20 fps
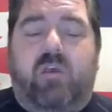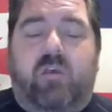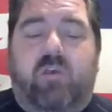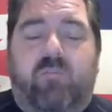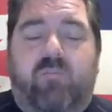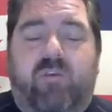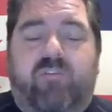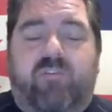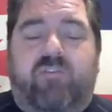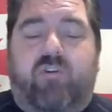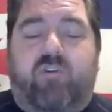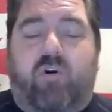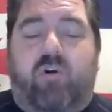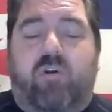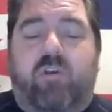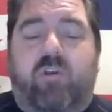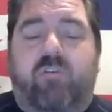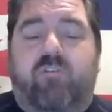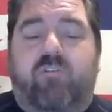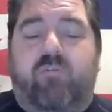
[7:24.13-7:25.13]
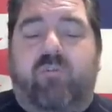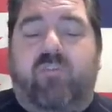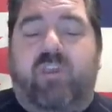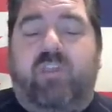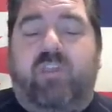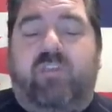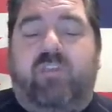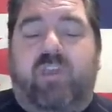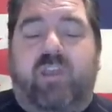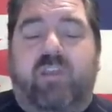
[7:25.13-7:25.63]
Miss Goins, who was
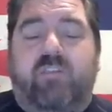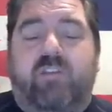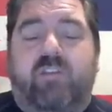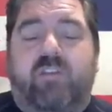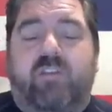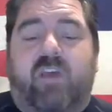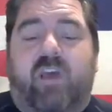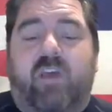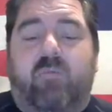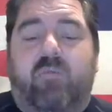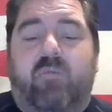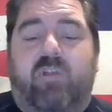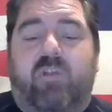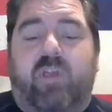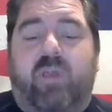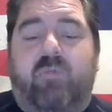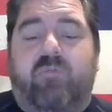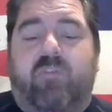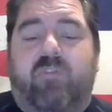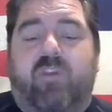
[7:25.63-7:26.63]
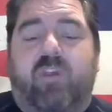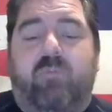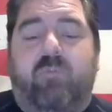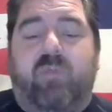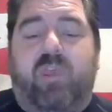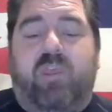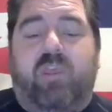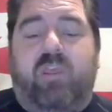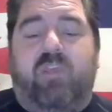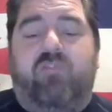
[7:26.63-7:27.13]
18 at the time, claims the
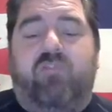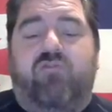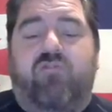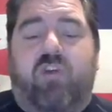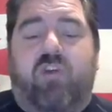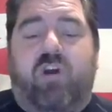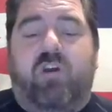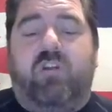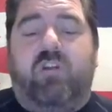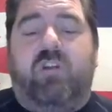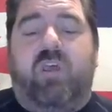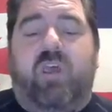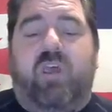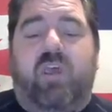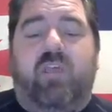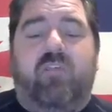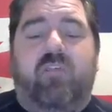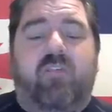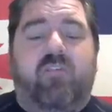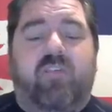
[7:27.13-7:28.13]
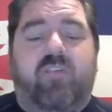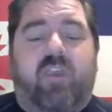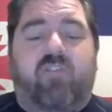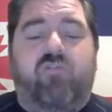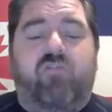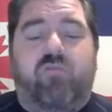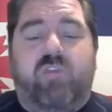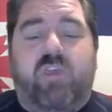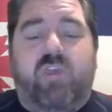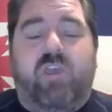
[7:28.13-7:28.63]
comedian drugged and
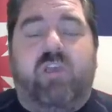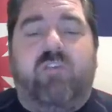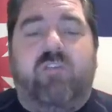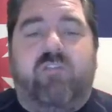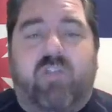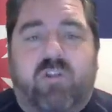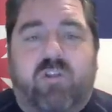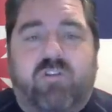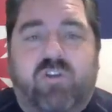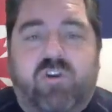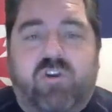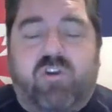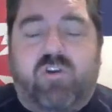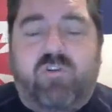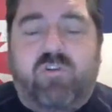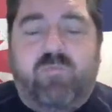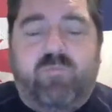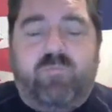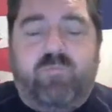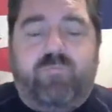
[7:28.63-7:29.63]
sexually assaulted her.